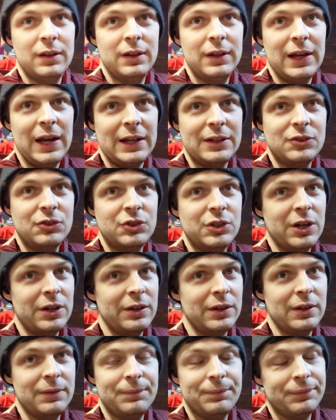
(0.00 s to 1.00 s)
God's
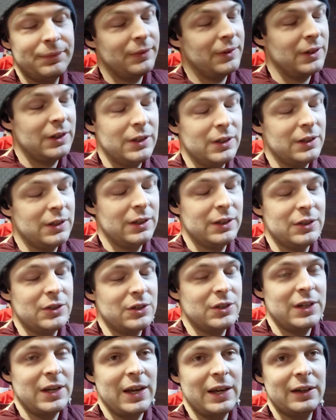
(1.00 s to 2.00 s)
Chariot. You
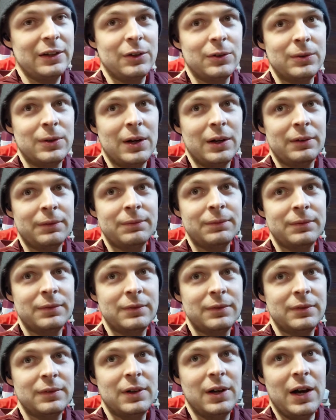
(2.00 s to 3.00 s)
just can't go wrong.
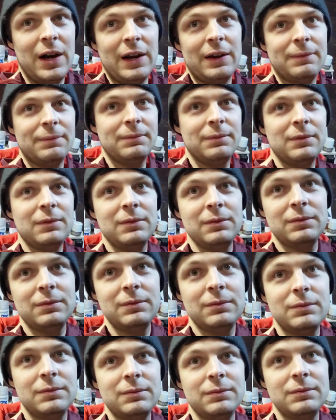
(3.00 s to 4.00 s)
All right,
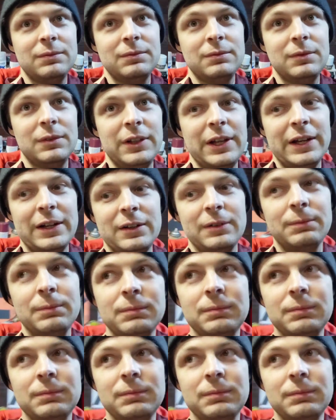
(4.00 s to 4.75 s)
later.